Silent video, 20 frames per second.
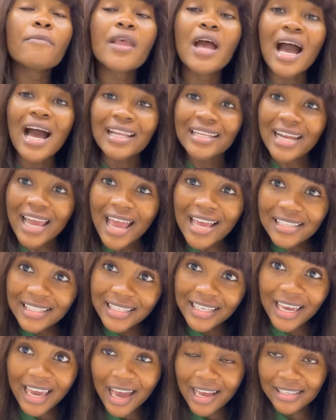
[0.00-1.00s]
an
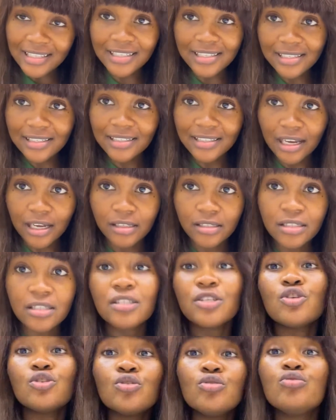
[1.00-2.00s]
healthcare
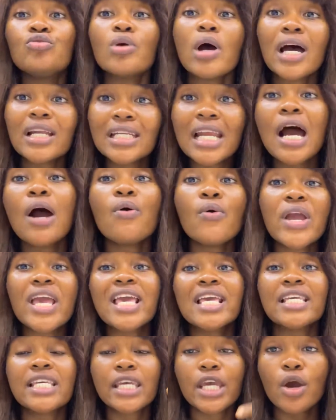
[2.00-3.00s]
assistant, you are now
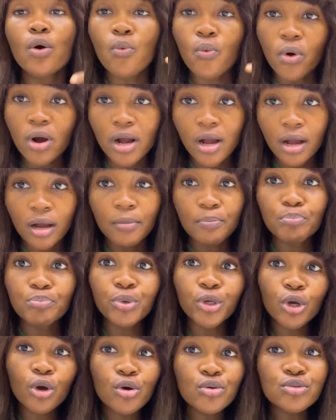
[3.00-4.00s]
a care worker
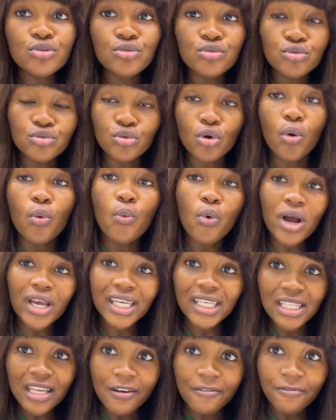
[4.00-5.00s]
because your
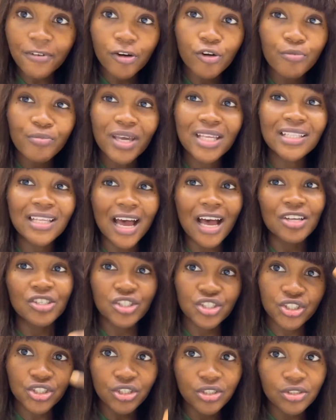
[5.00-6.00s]
working environment
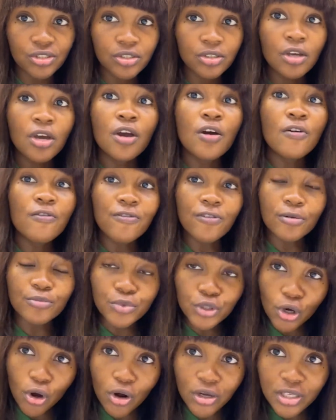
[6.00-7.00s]
has changed
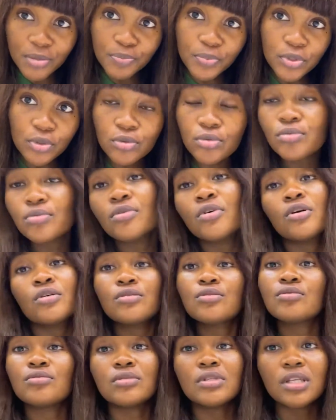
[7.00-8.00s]
from the
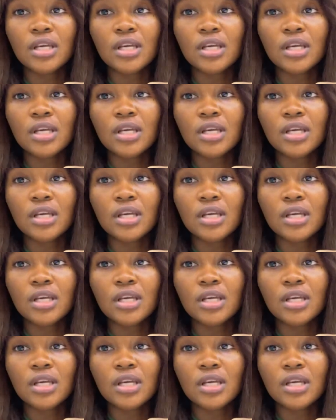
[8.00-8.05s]
hospital to the